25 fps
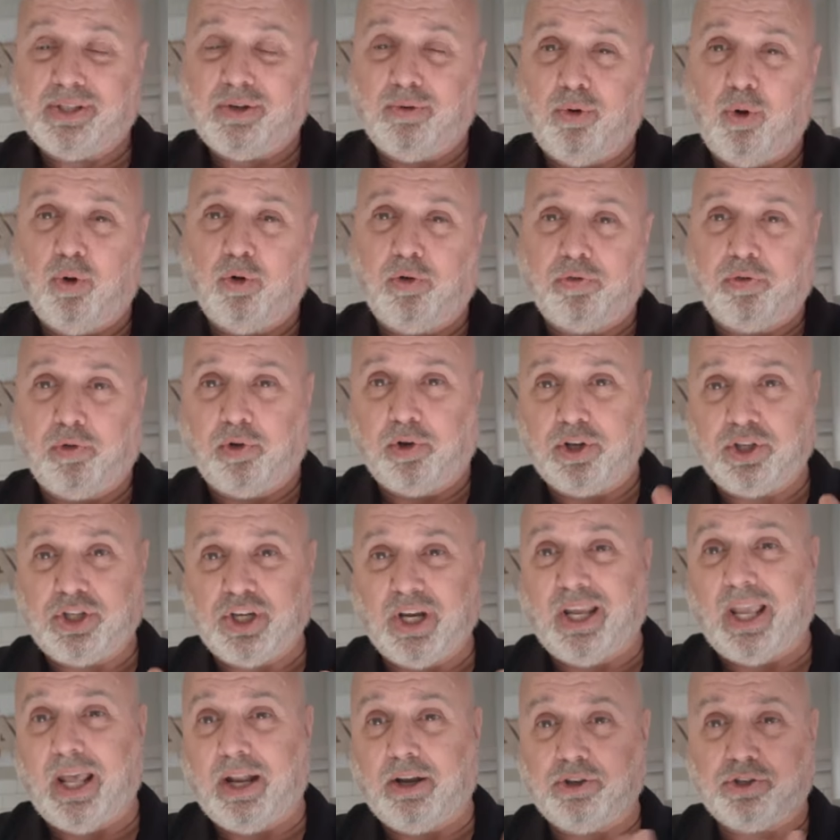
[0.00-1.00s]
the road footage
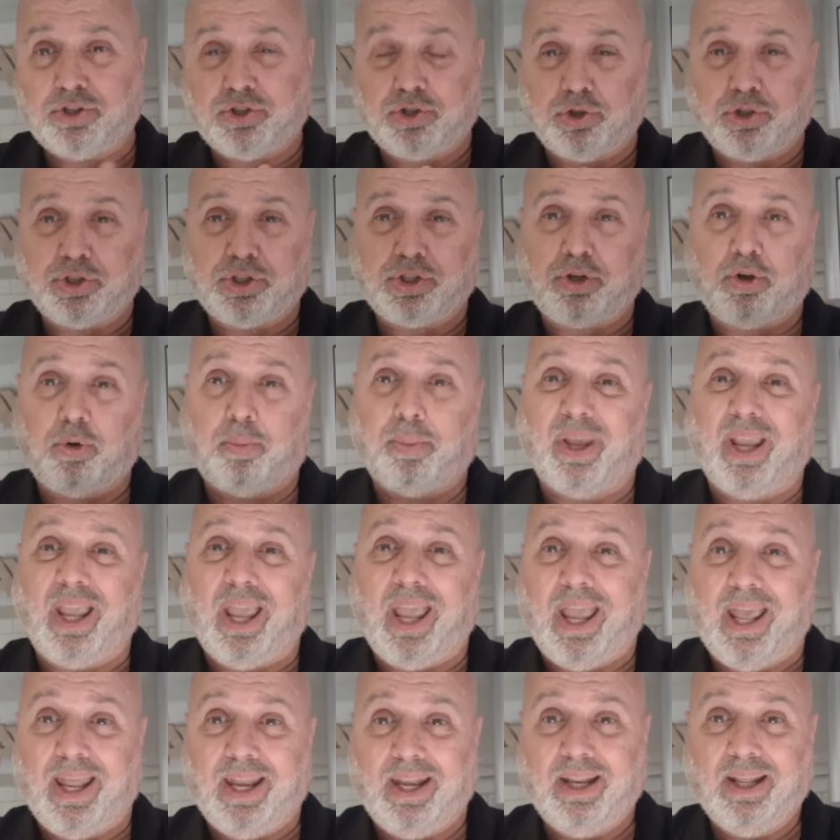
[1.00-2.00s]
and get us just coming
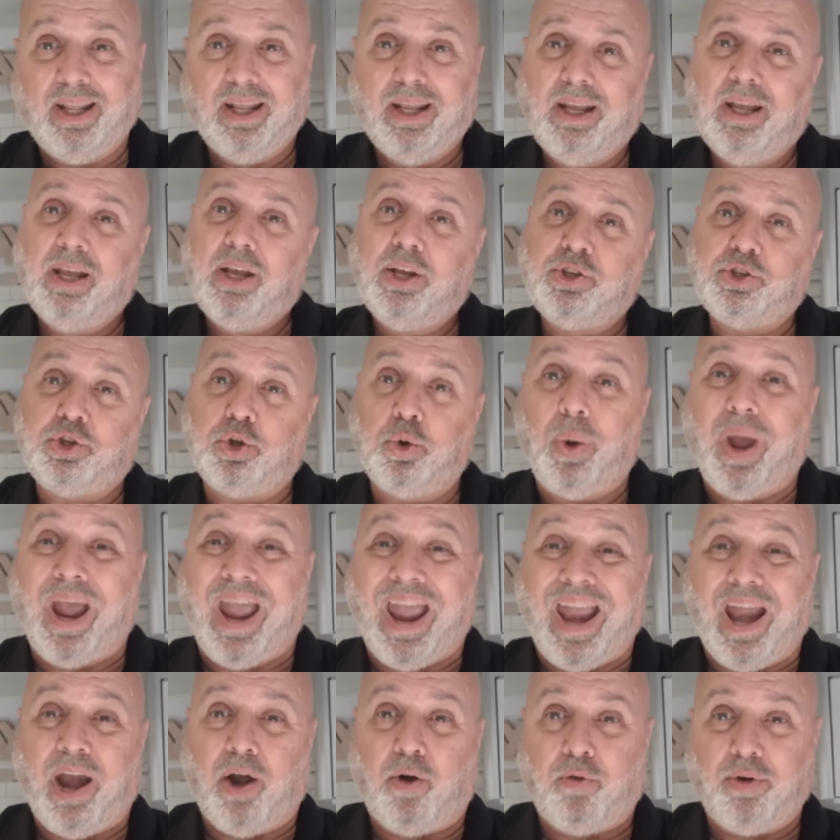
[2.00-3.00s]
in to
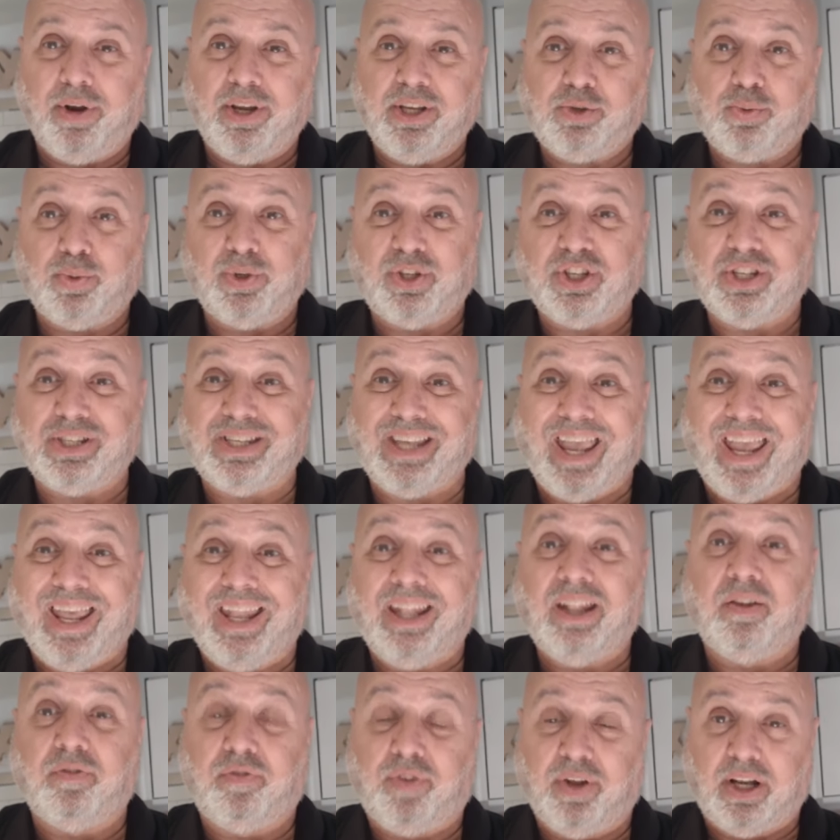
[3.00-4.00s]
Eyeries which is
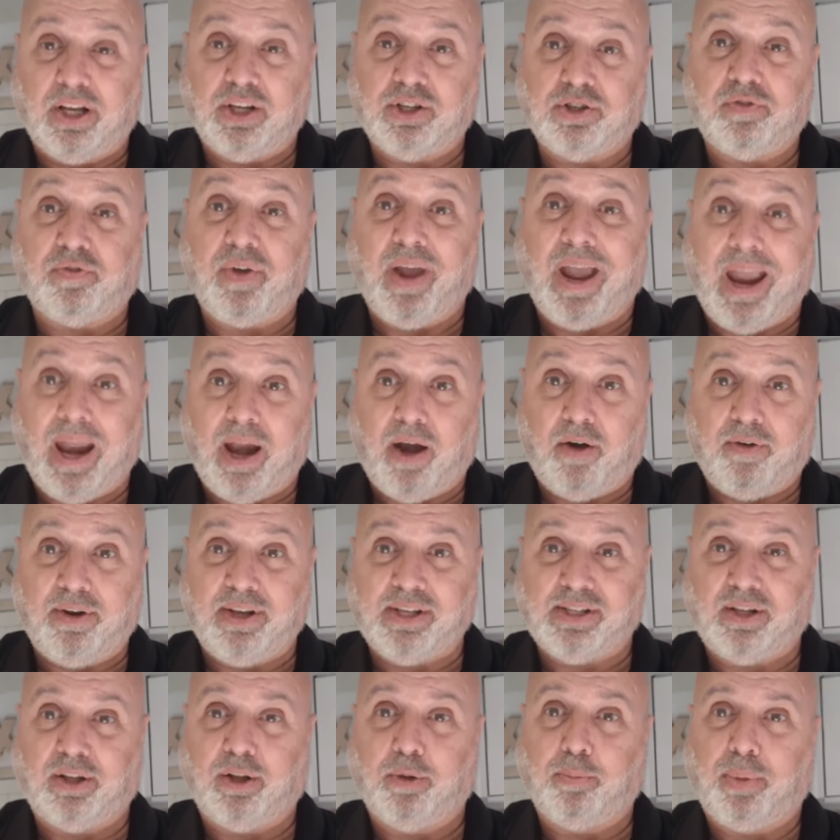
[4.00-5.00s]
in the village of
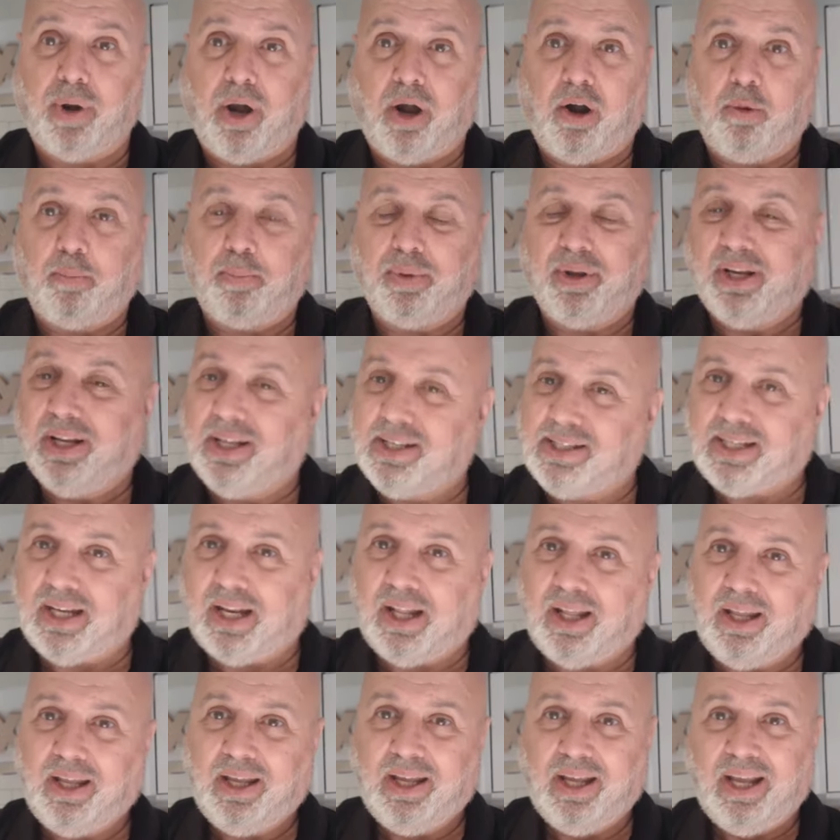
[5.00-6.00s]
Eyeries on the Beara
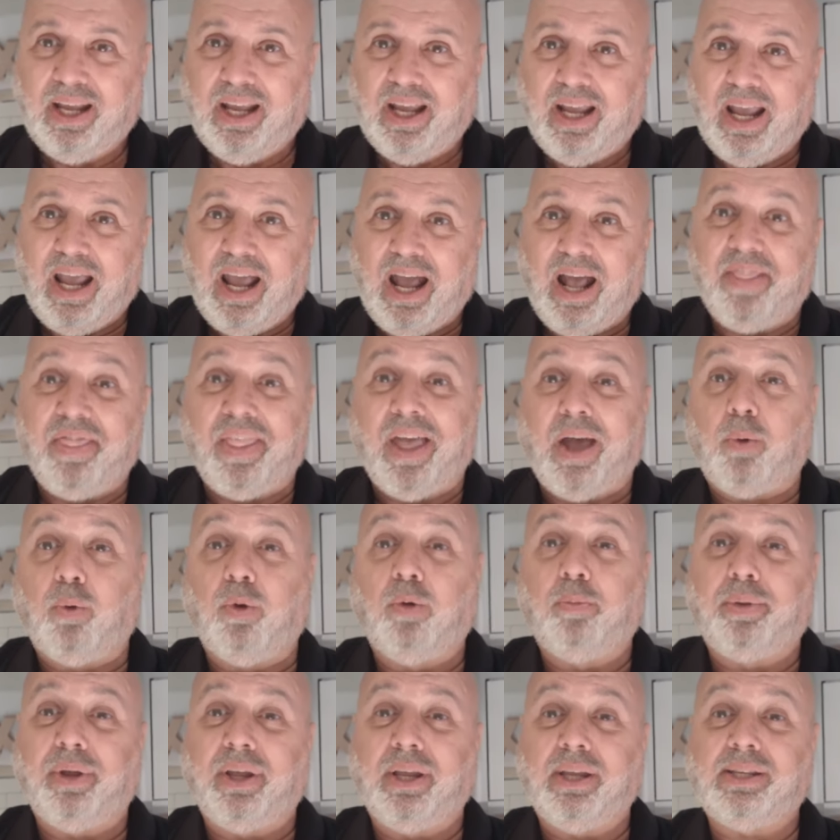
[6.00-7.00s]
Peninsula and that
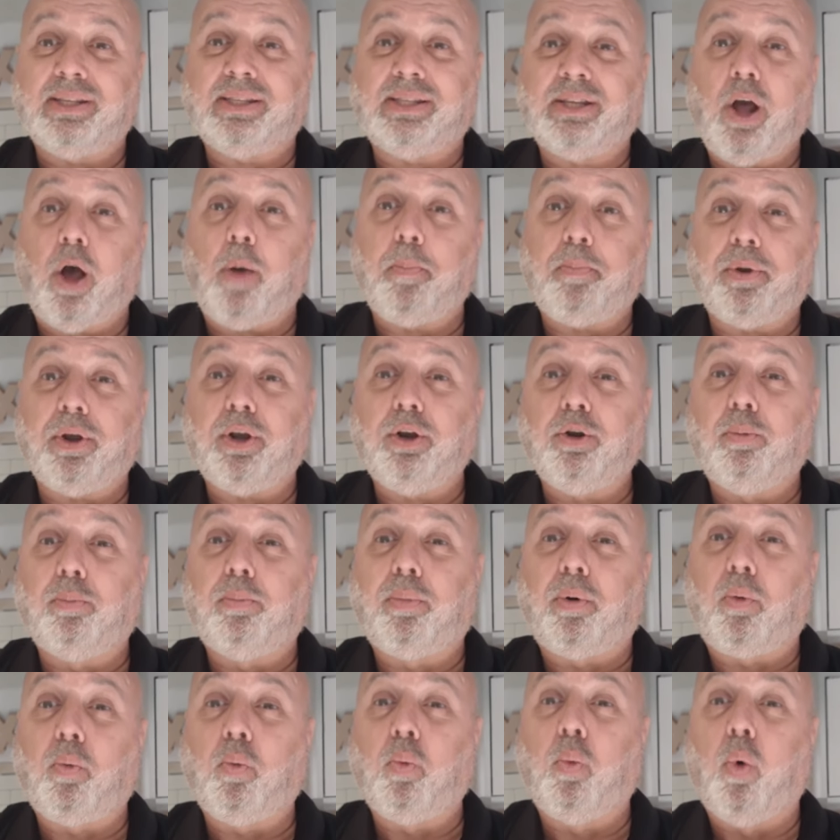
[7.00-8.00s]
will be stop
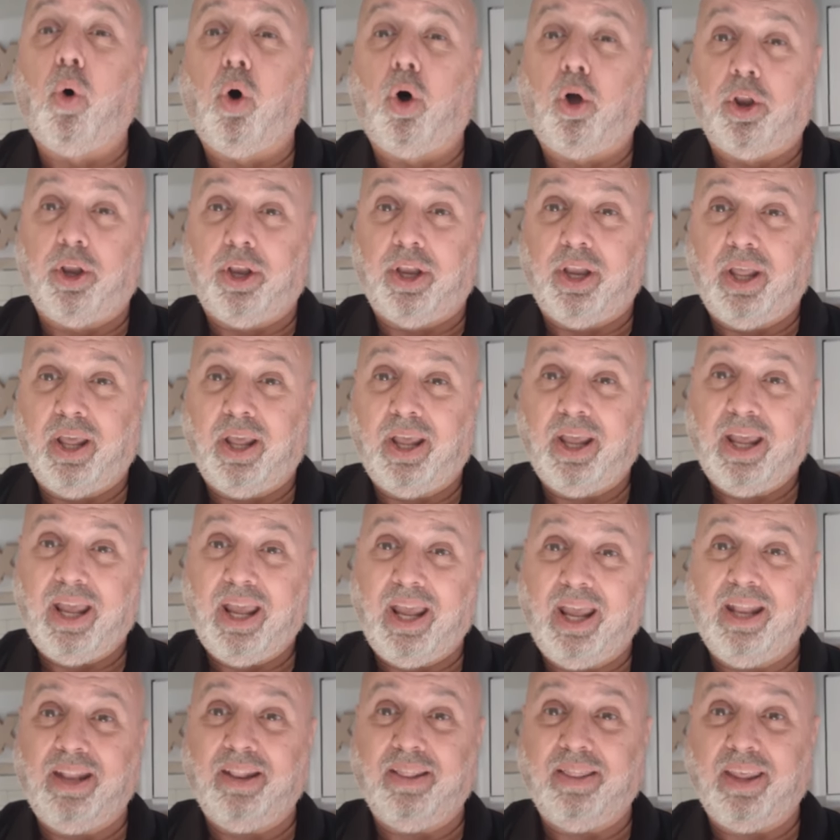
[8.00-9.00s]
number one
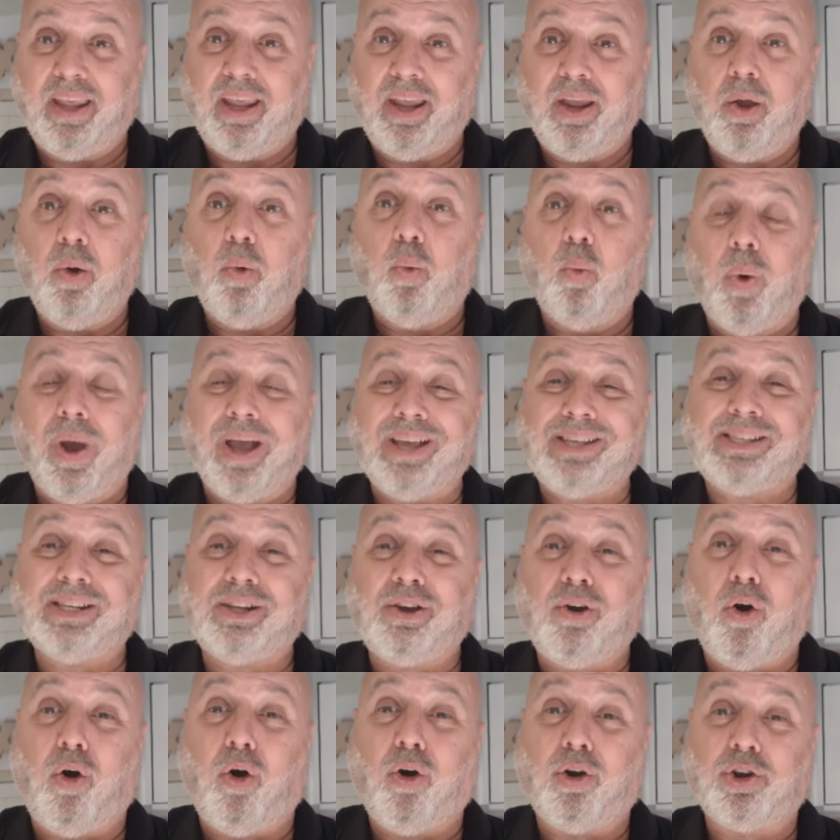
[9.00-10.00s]
in the West
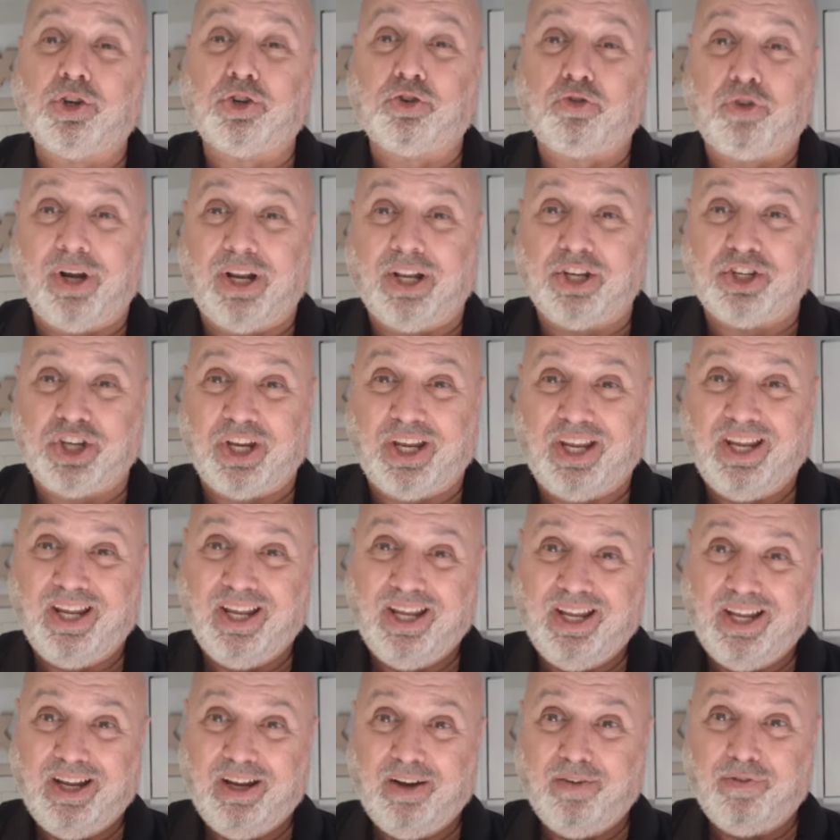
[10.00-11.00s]
Cork trilogy
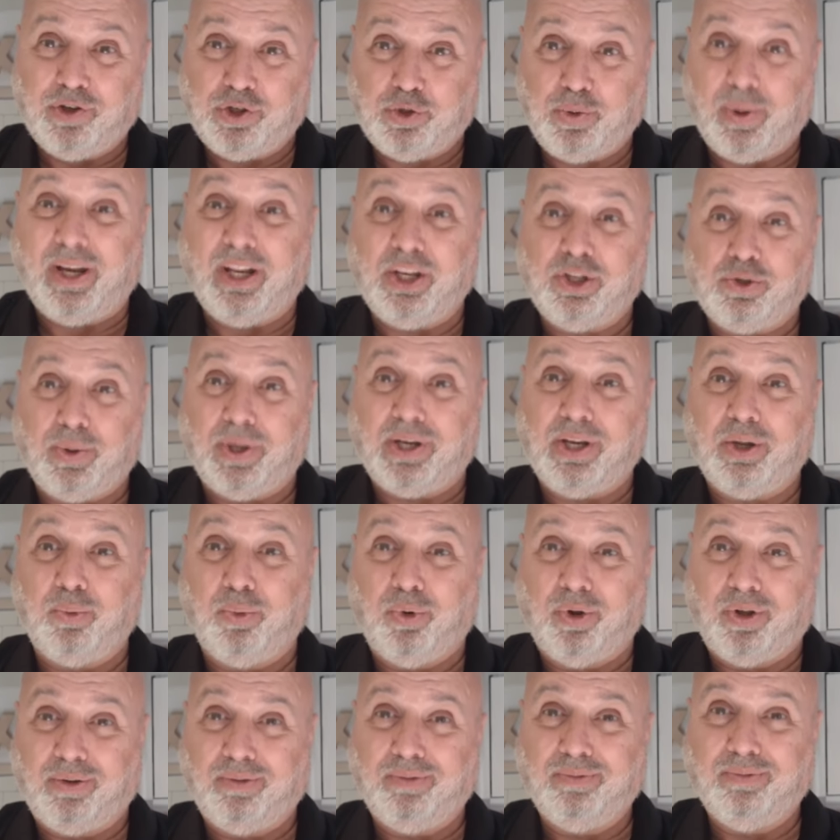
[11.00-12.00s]
for
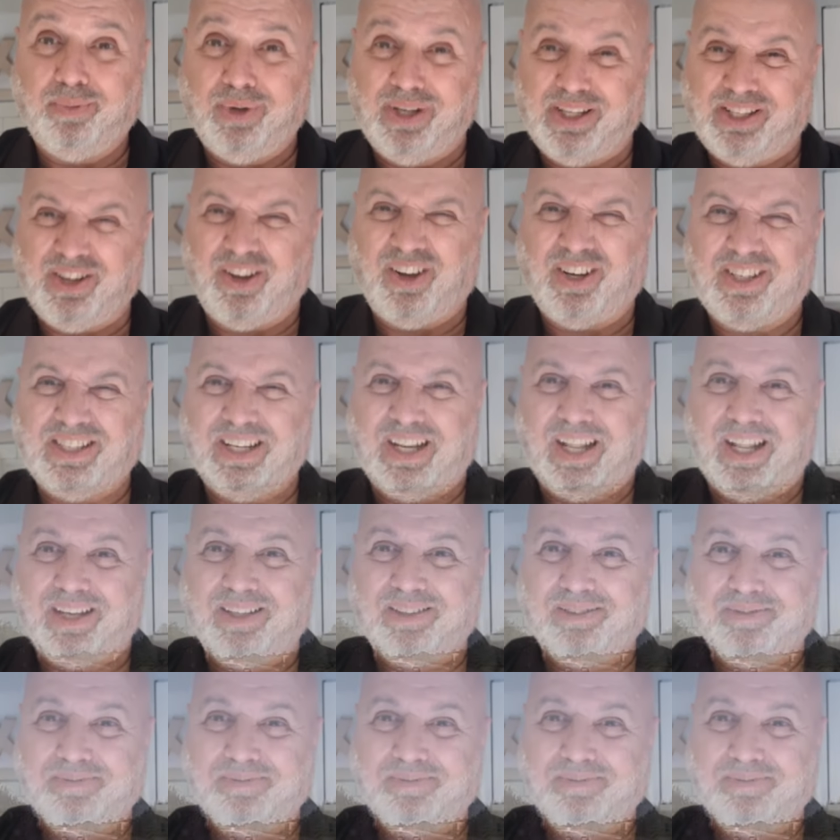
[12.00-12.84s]
2021. We'll talk to you then.